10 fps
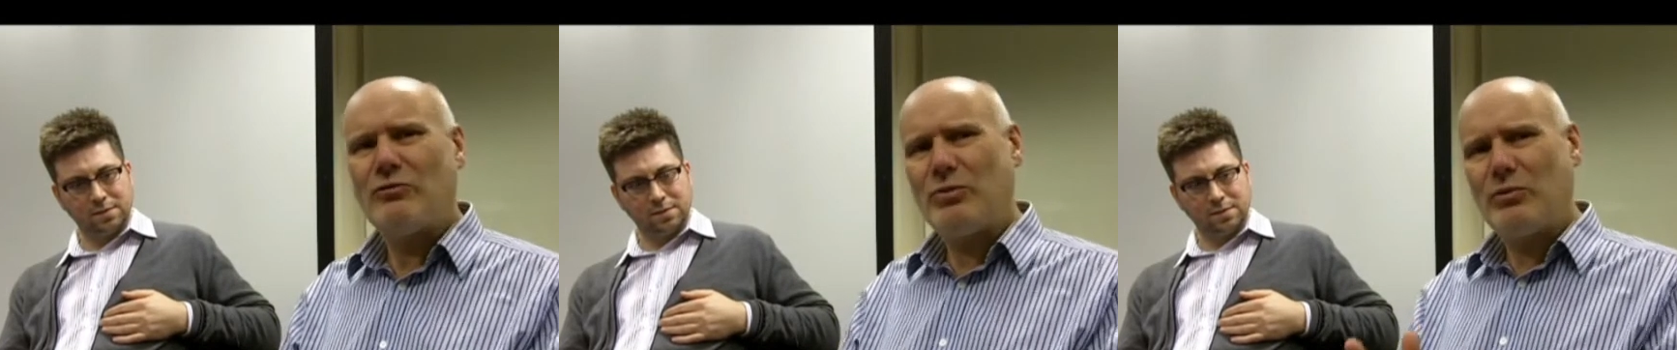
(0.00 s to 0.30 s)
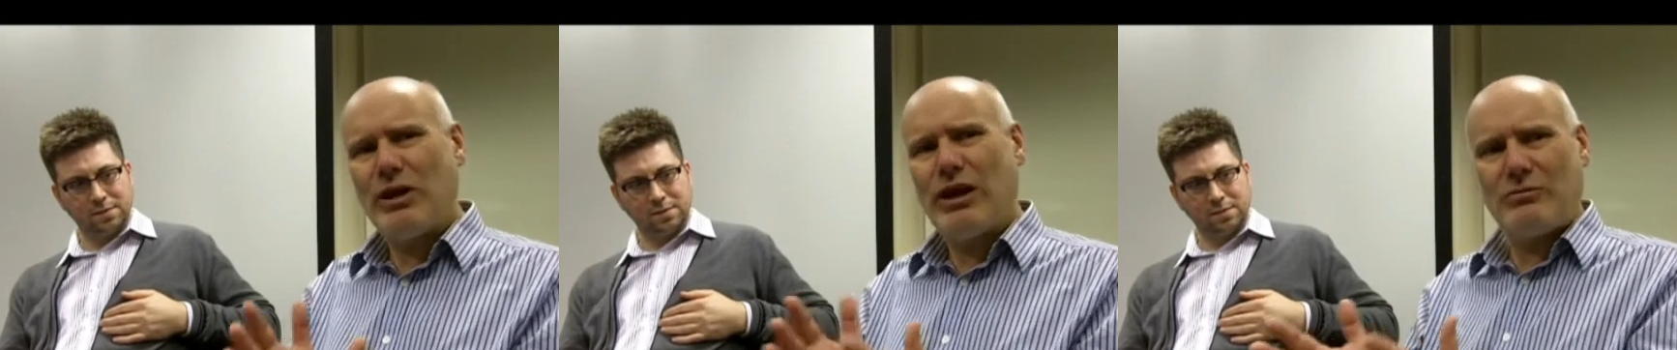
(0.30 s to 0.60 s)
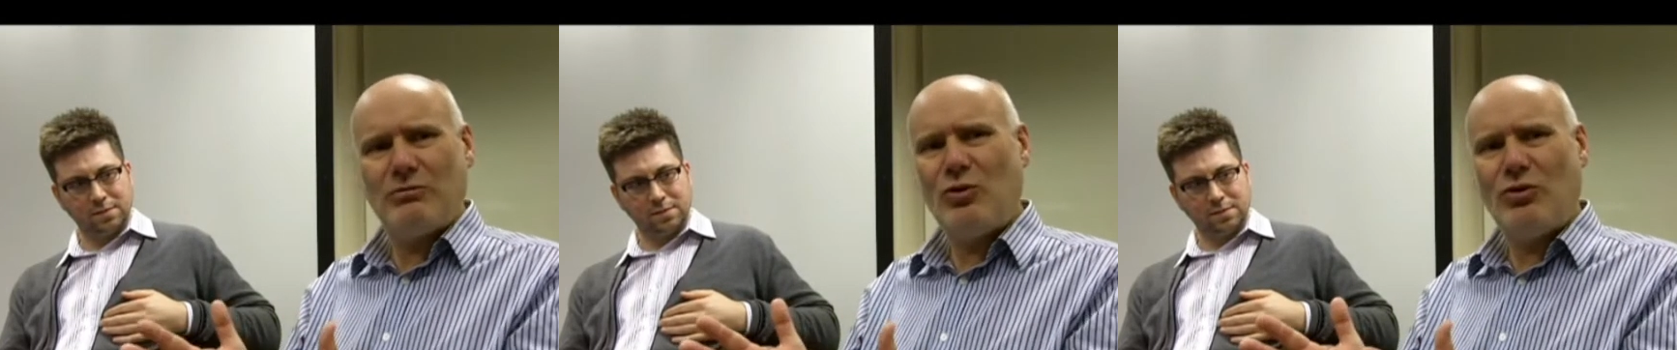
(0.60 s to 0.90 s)
Speaker 1: have probably
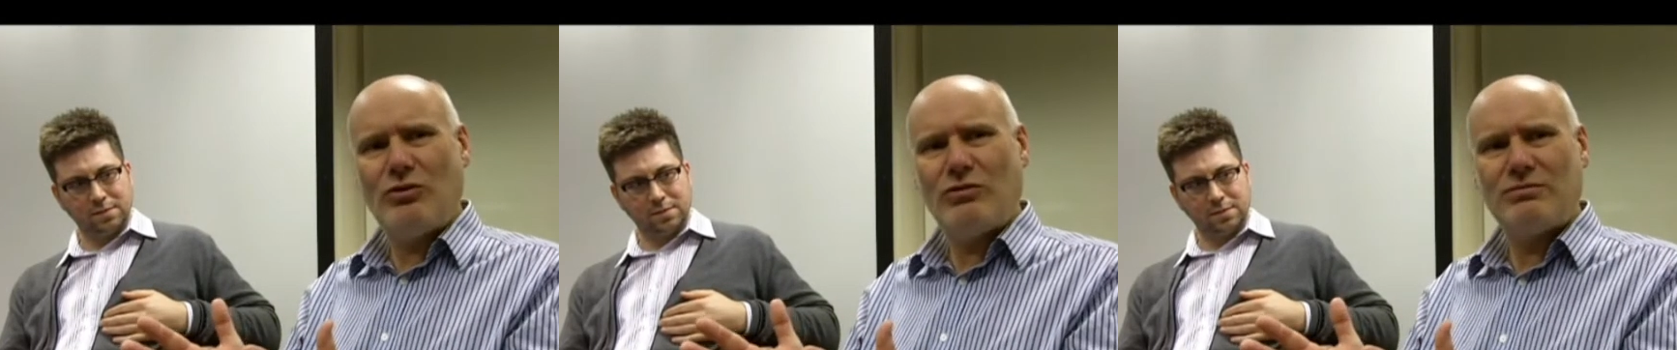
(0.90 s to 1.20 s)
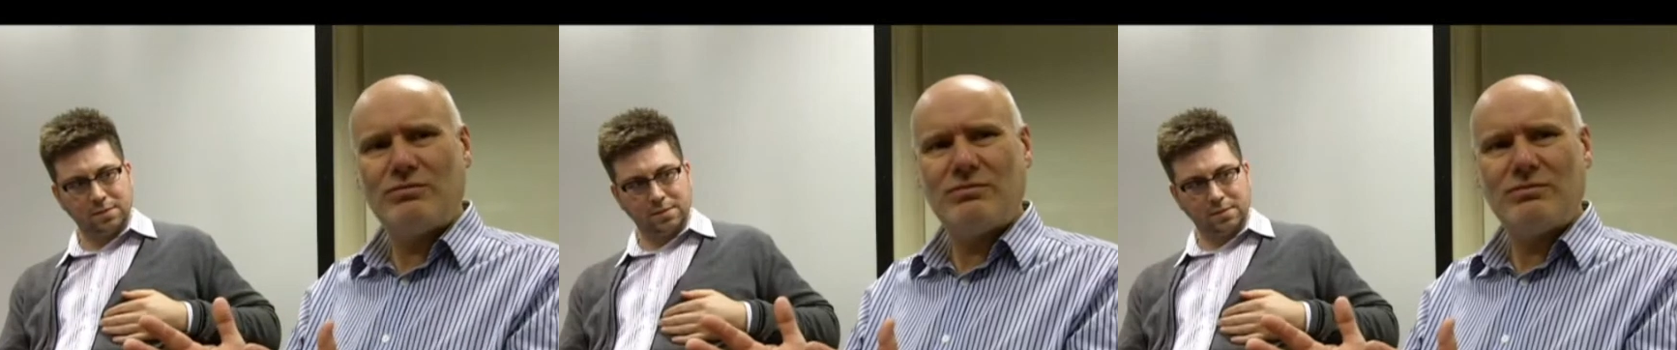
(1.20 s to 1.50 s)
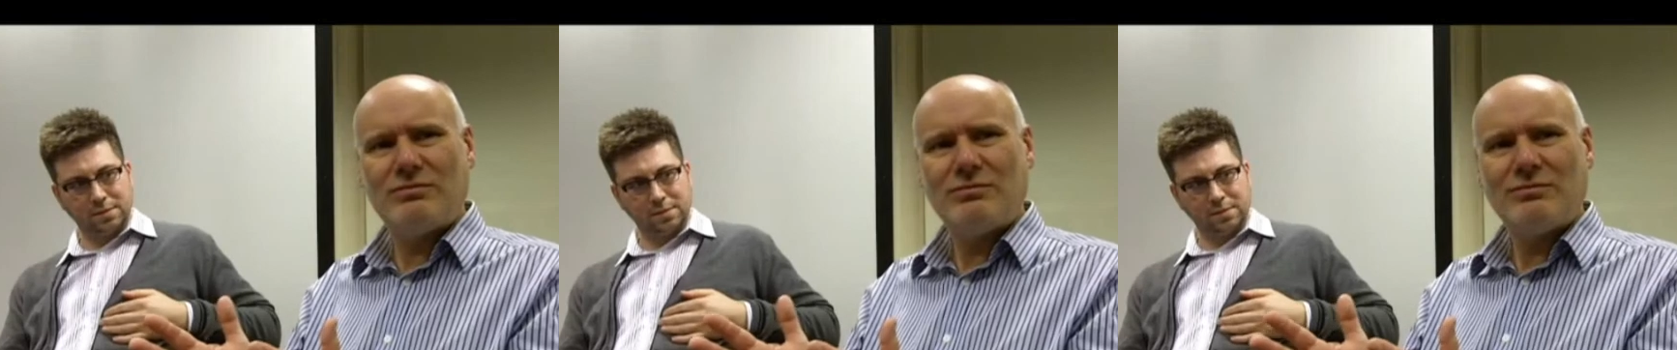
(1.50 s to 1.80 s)
had more.
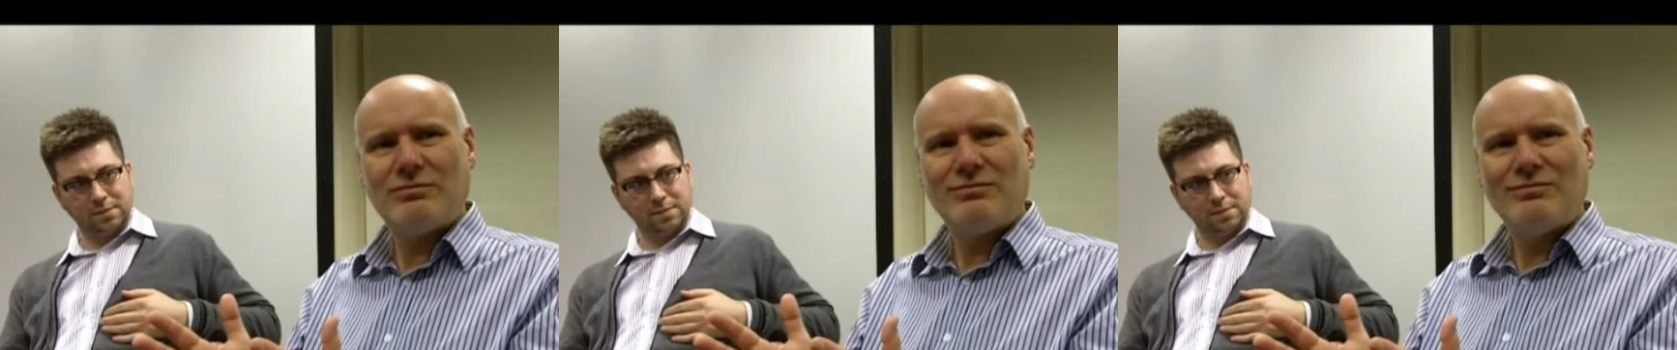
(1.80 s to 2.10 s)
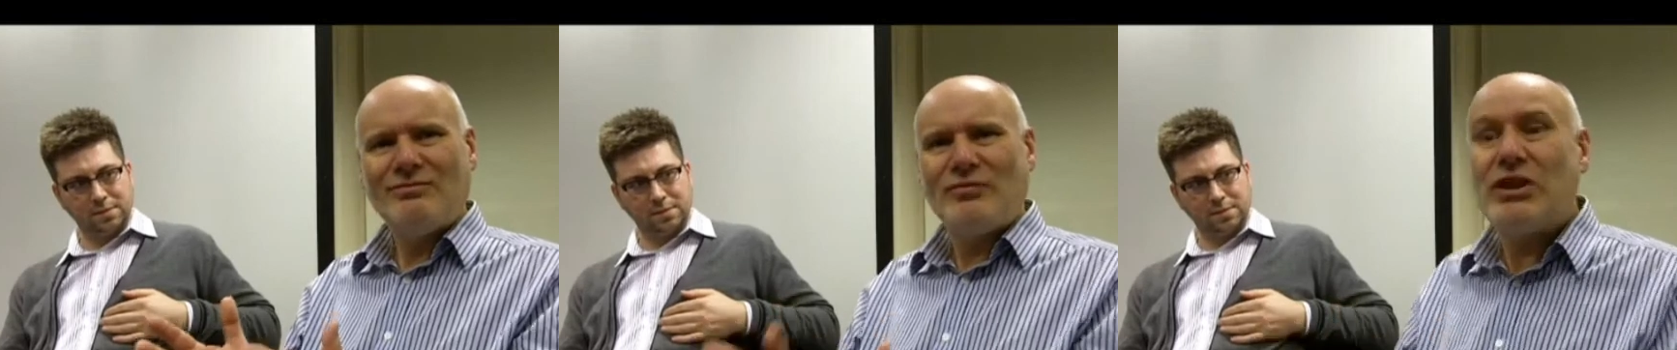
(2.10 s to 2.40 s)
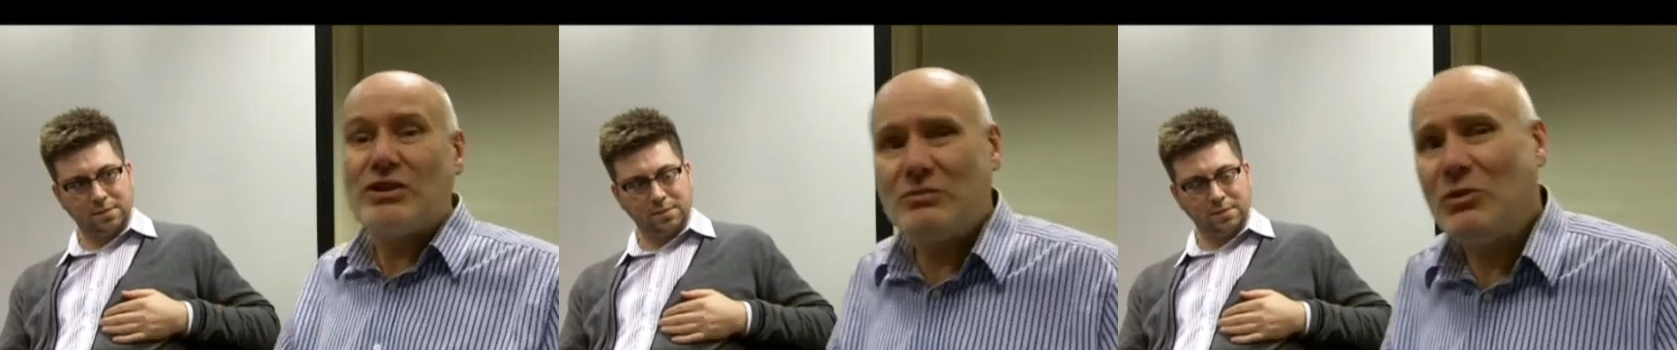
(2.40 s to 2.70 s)

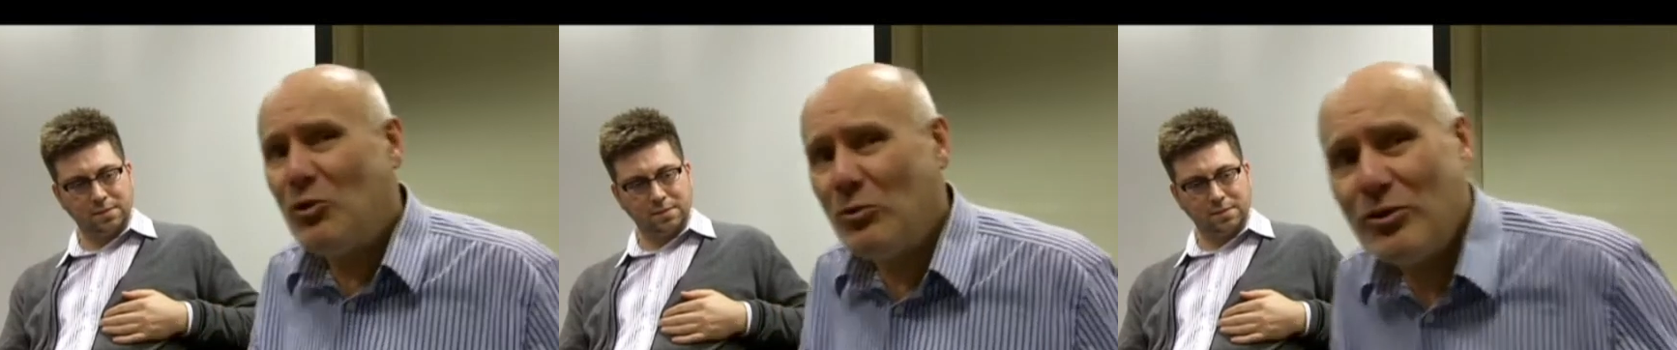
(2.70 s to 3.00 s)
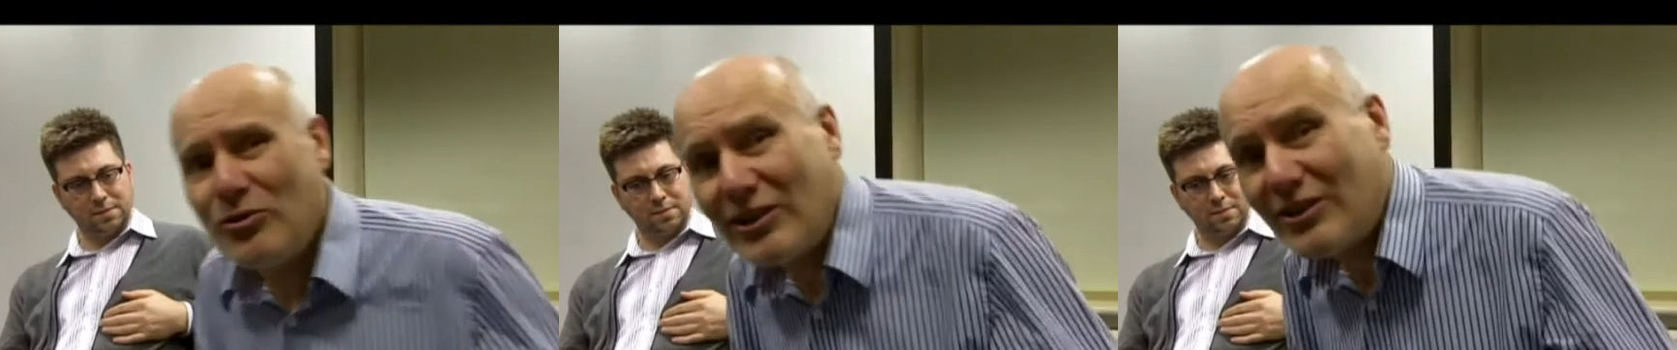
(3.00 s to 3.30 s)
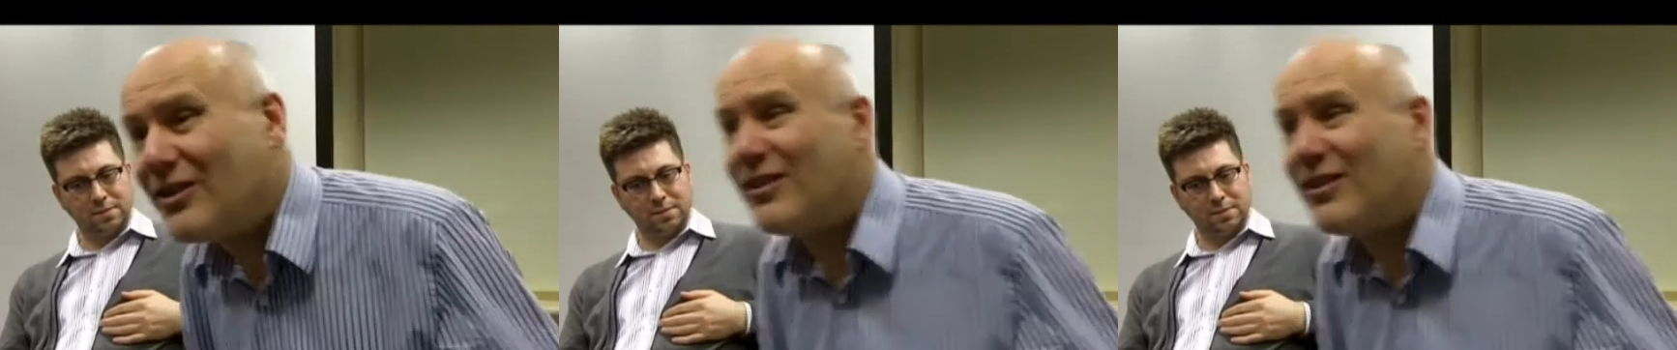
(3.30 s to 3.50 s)
Yeah, some are more boring,